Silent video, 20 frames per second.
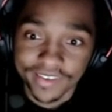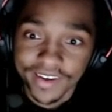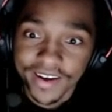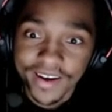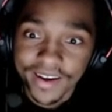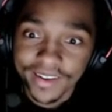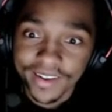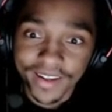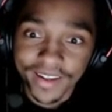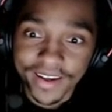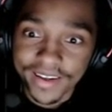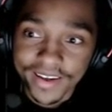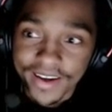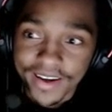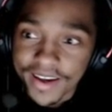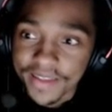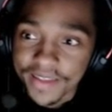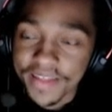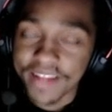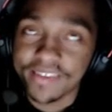like,
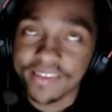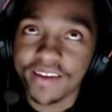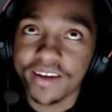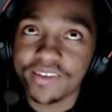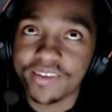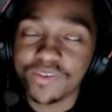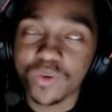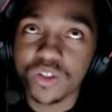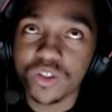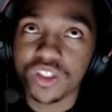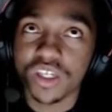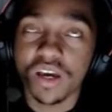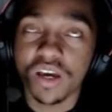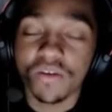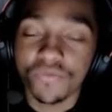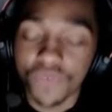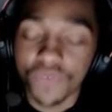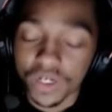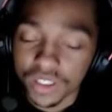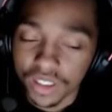that's like switching
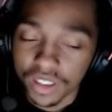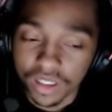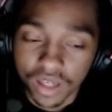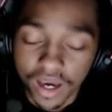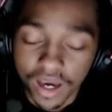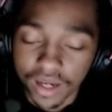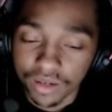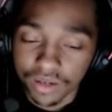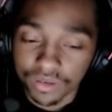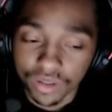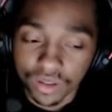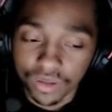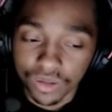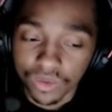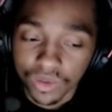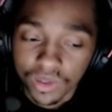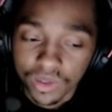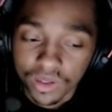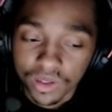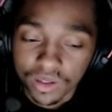out fucking, I don't
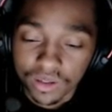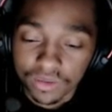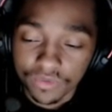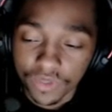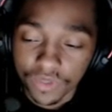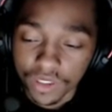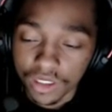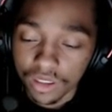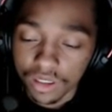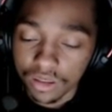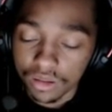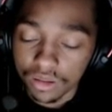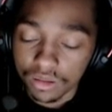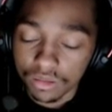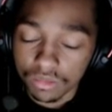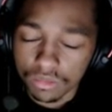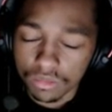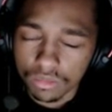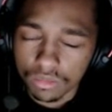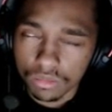know, fucking
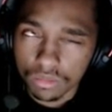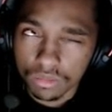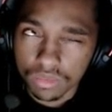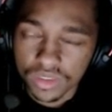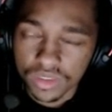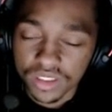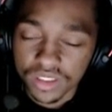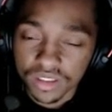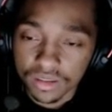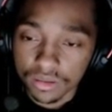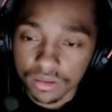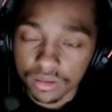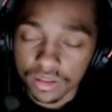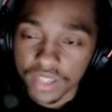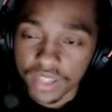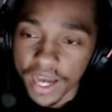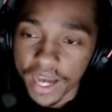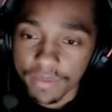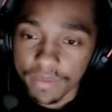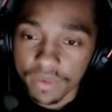
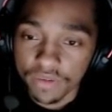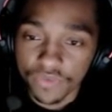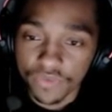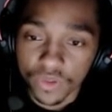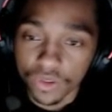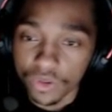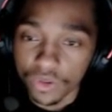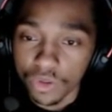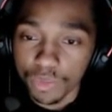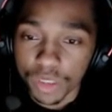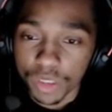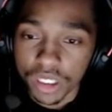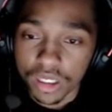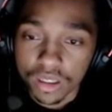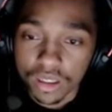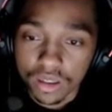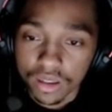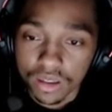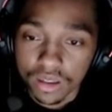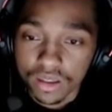Diamond for
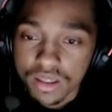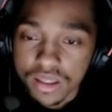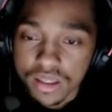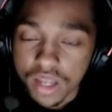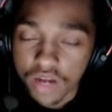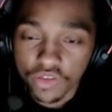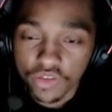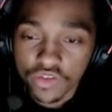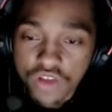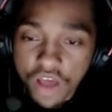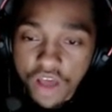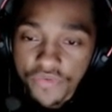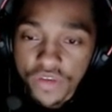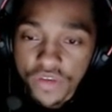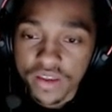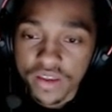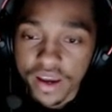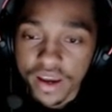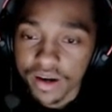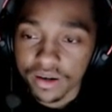Newbie. There's
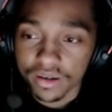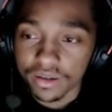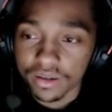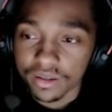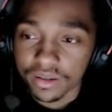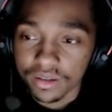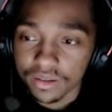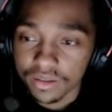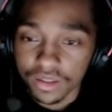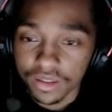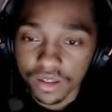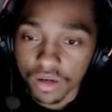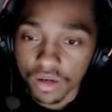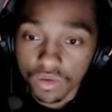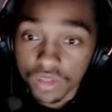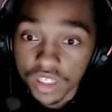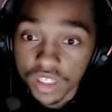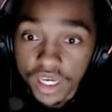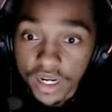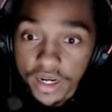nothing there. You
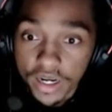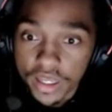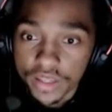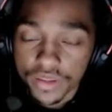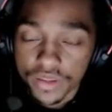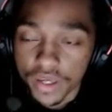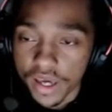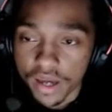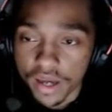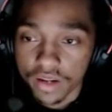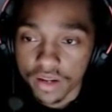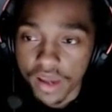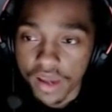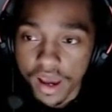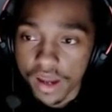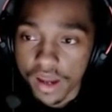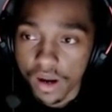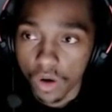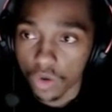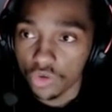don't get anything out of
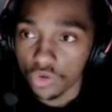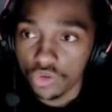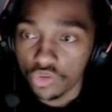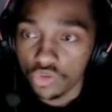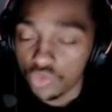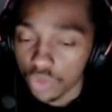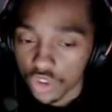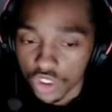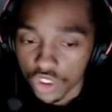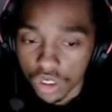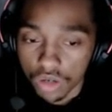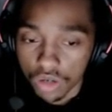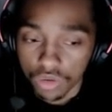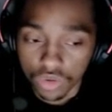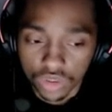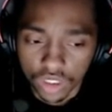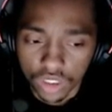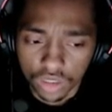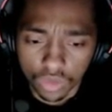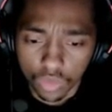that. Or you switch out,
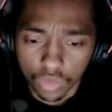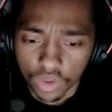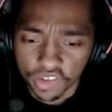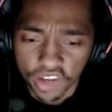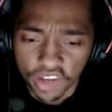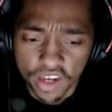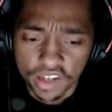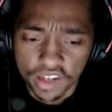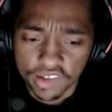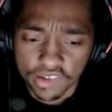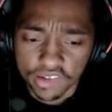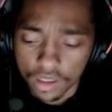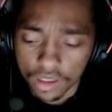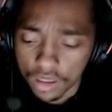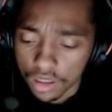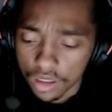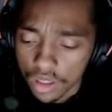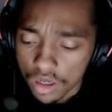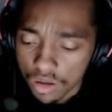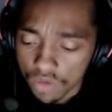who's like the worst
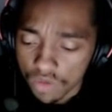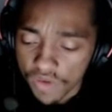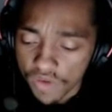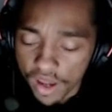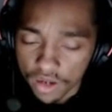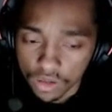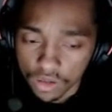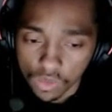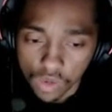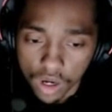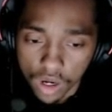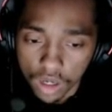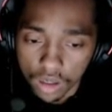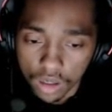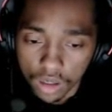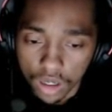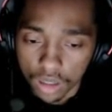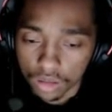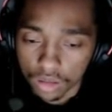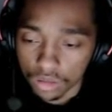ADC that we've had in a while?
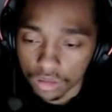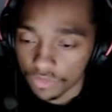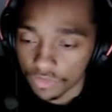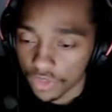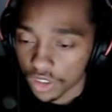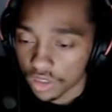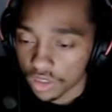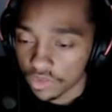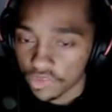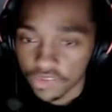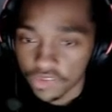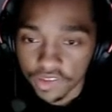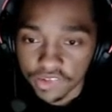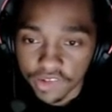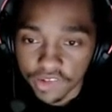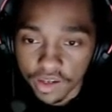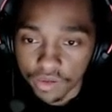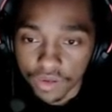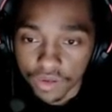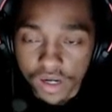I don't know, fucking
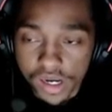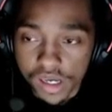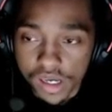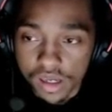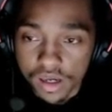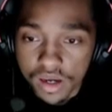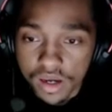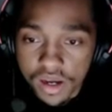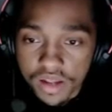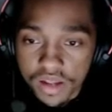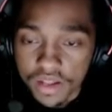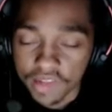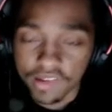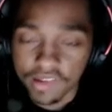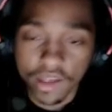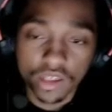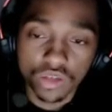6A, right? That's like you